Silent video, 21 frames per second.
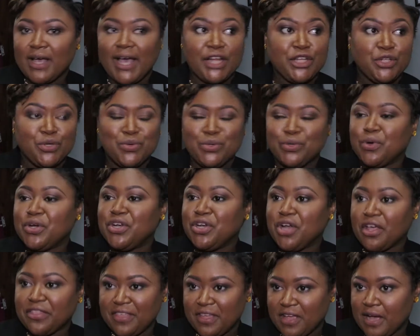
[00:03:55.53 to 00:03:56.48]
and you know
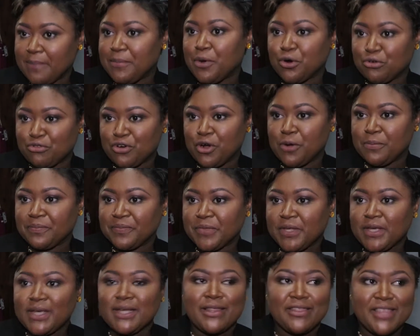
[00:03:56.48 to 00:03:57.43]
nothing about rum.
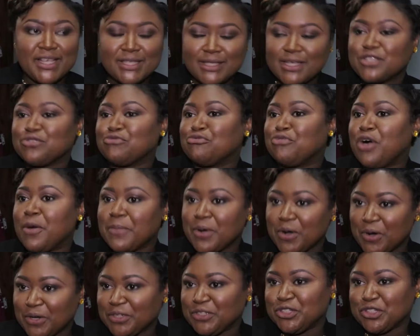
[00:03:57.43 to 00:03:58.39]
This is rum
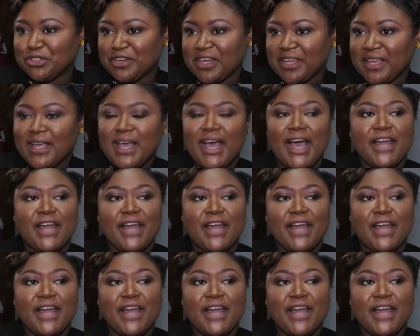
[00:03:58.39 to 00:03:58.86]
country.